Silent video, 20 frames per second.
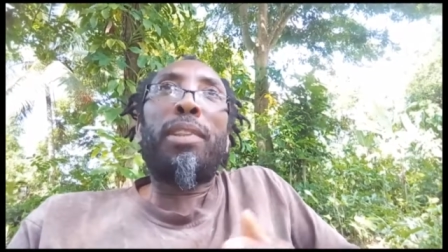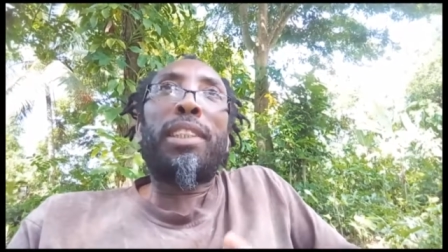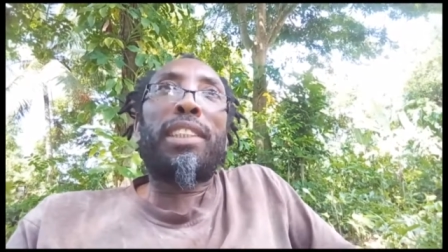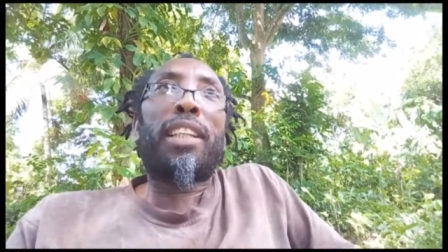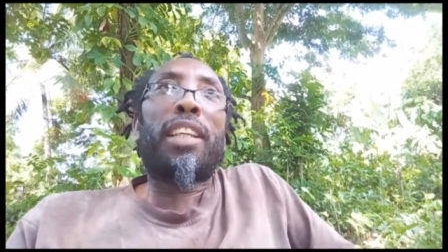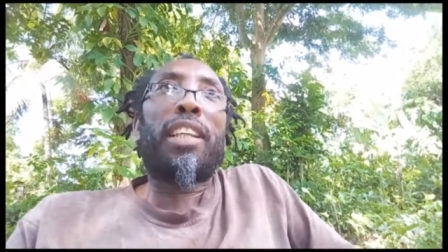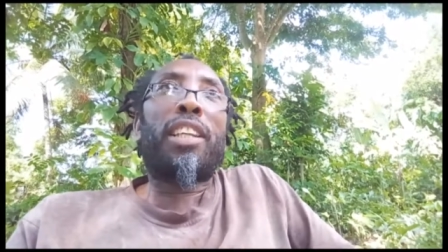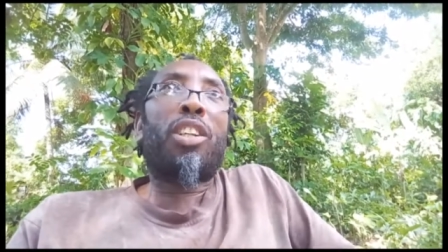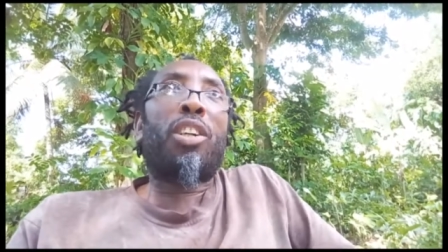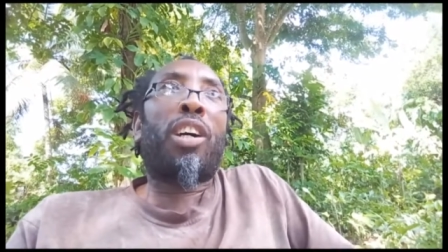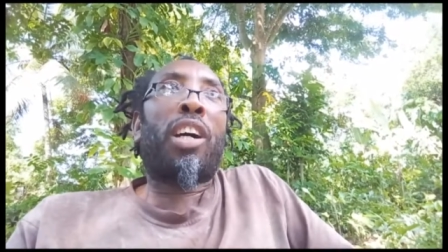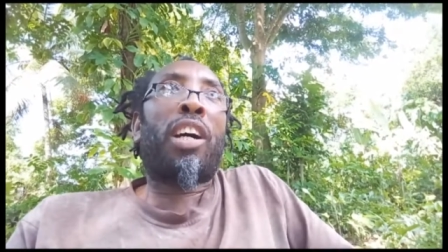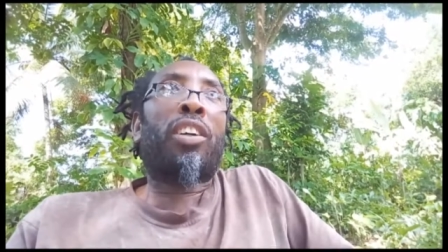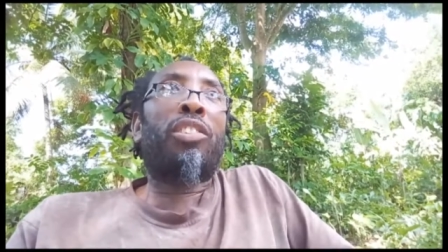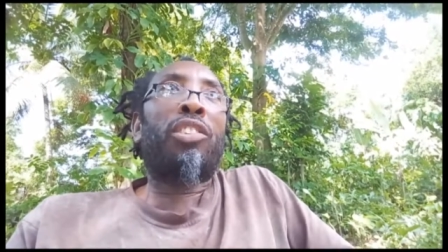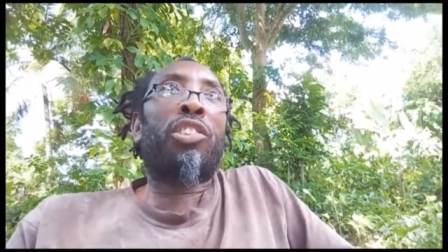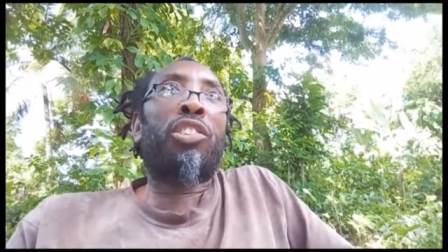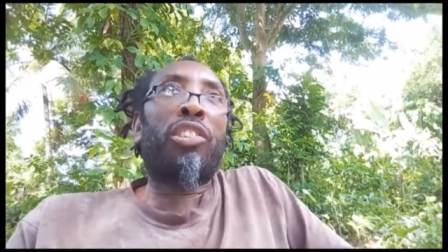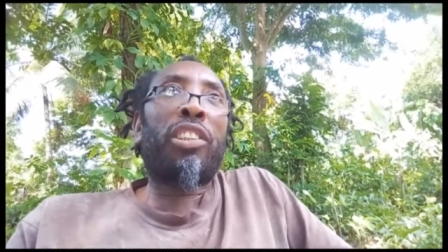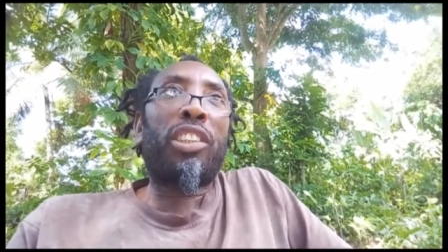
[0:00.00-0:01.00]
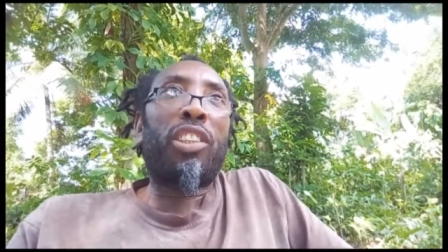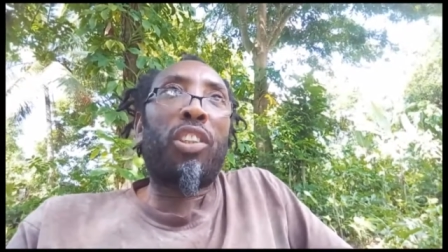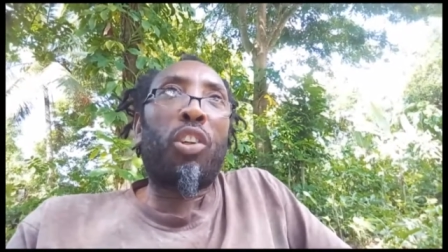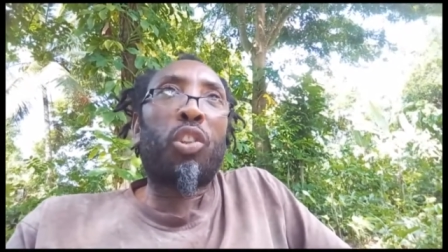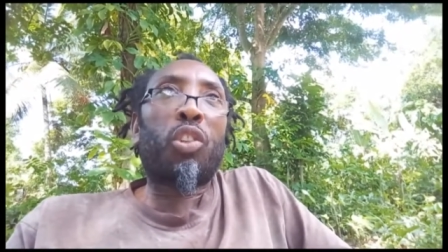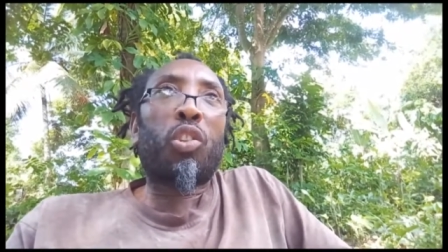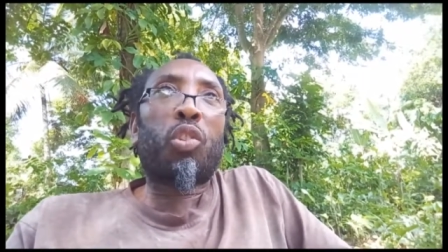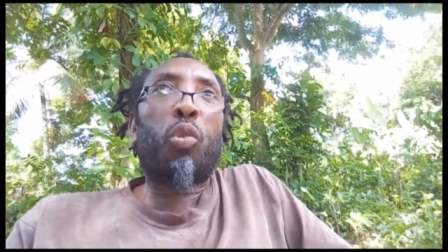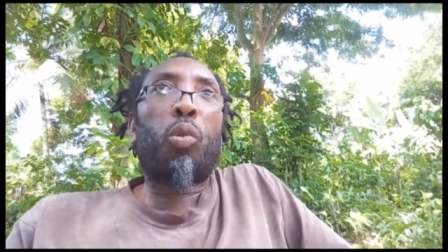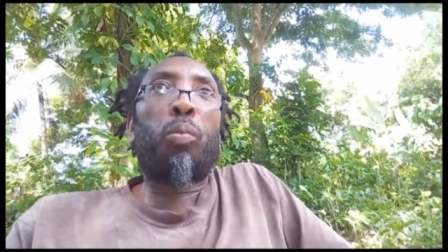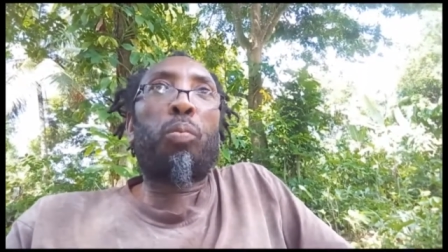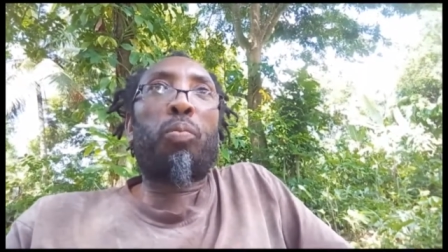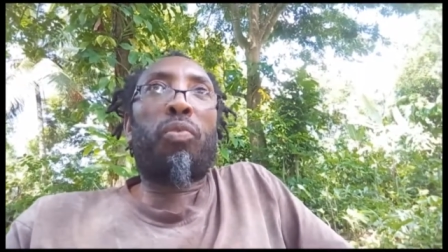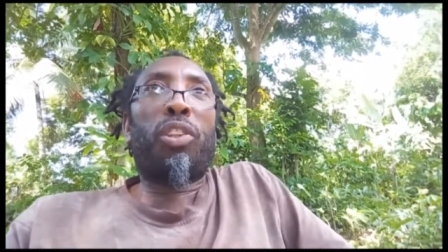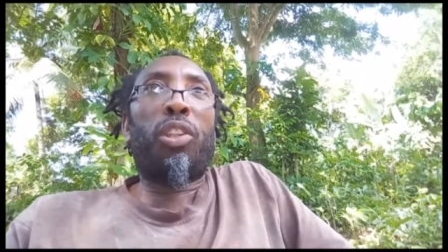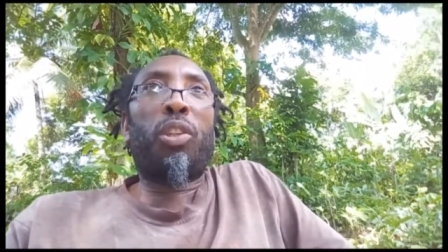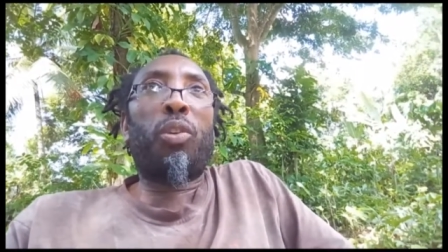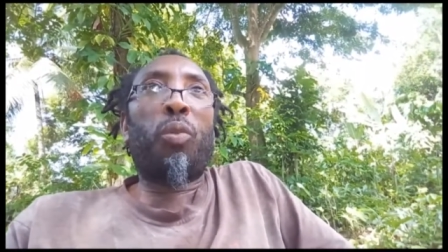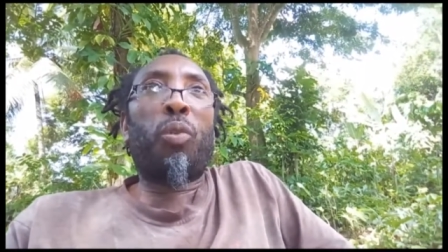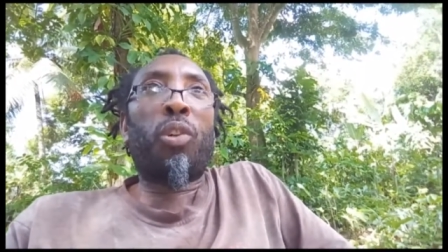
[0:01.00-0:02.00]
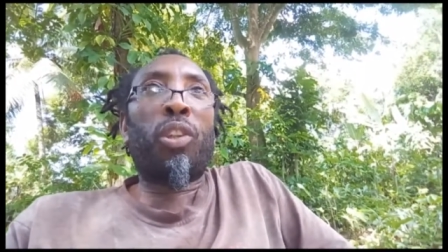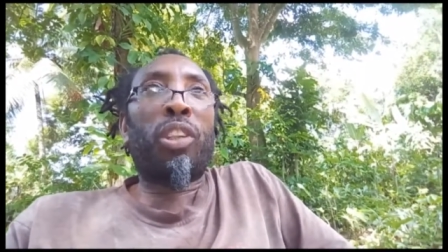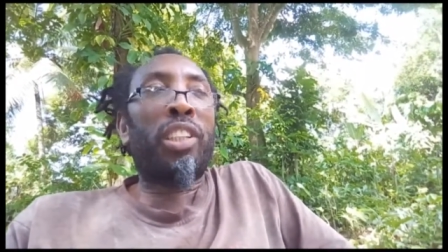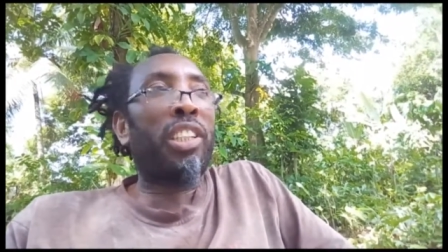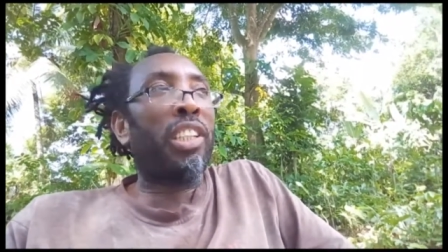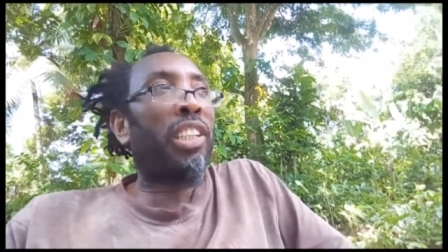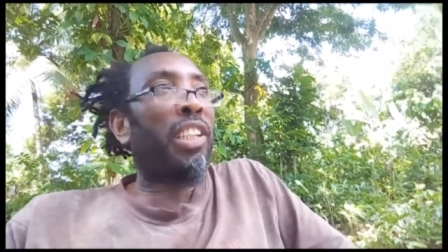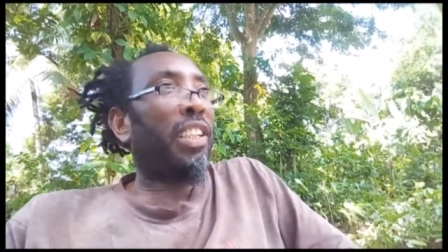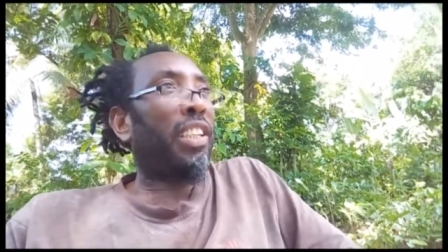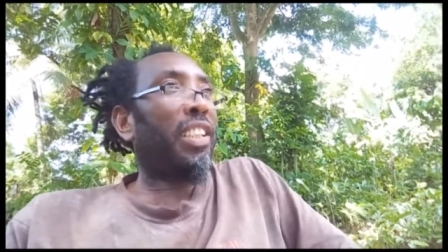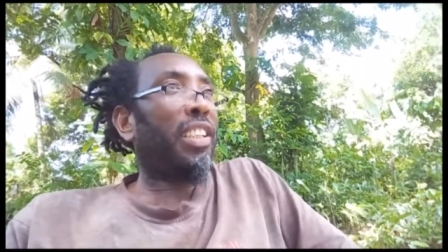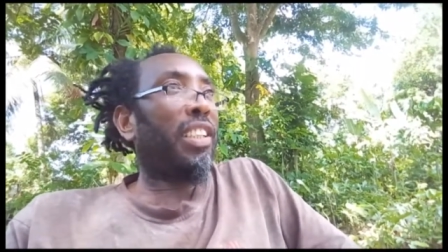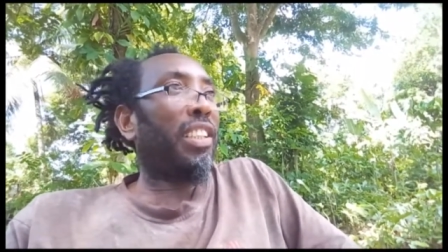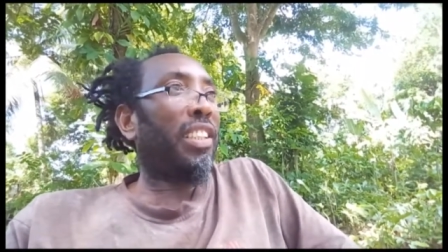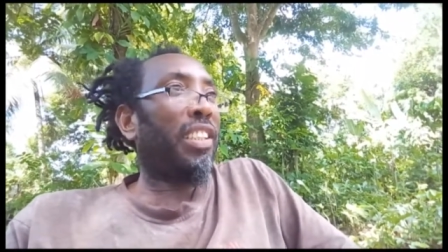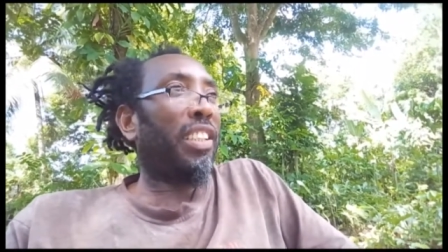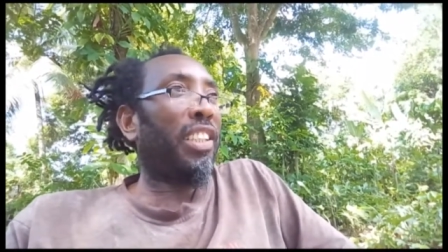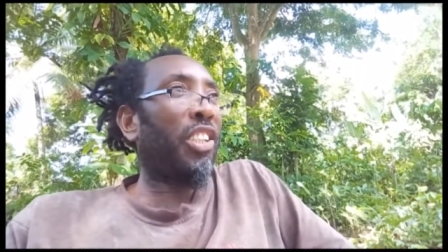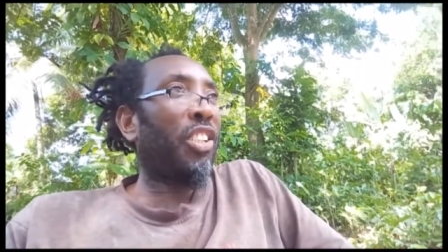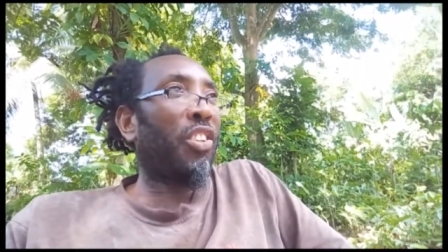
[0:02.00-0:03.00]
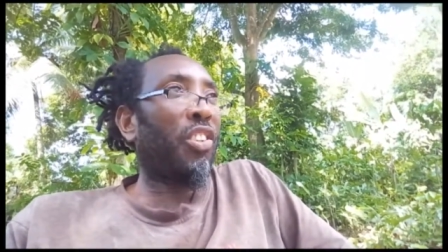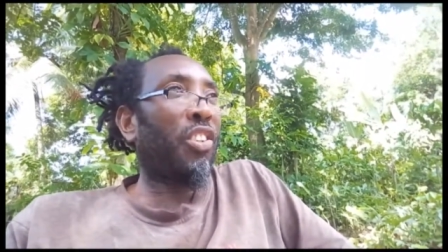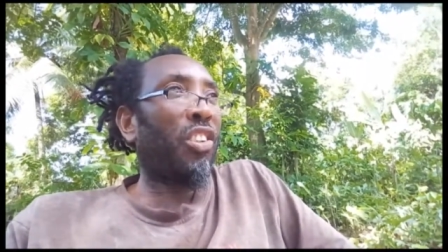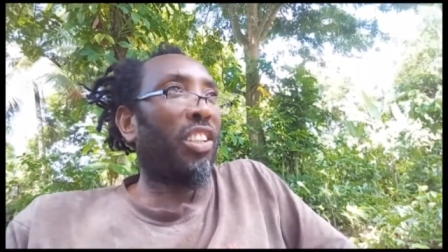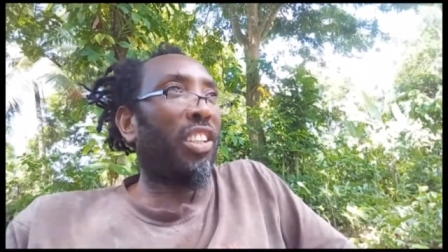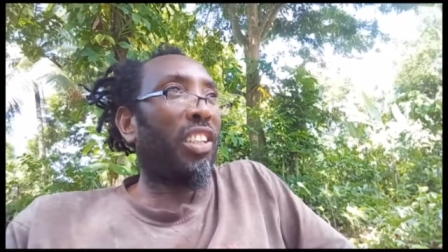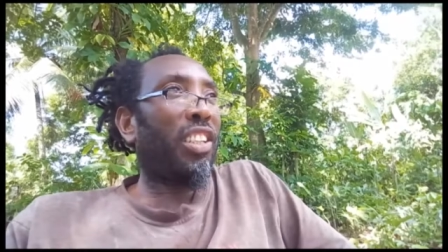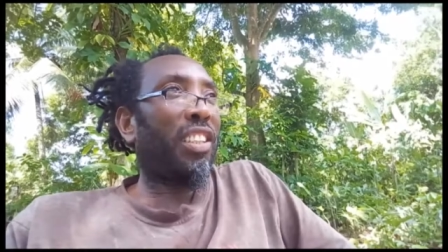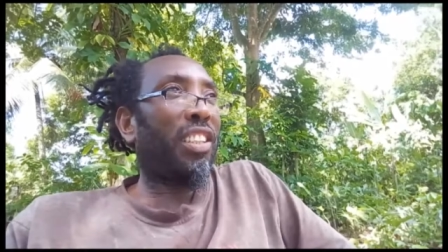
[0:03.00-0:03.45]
me say, you know, I go drink no soup for the whole day. You know?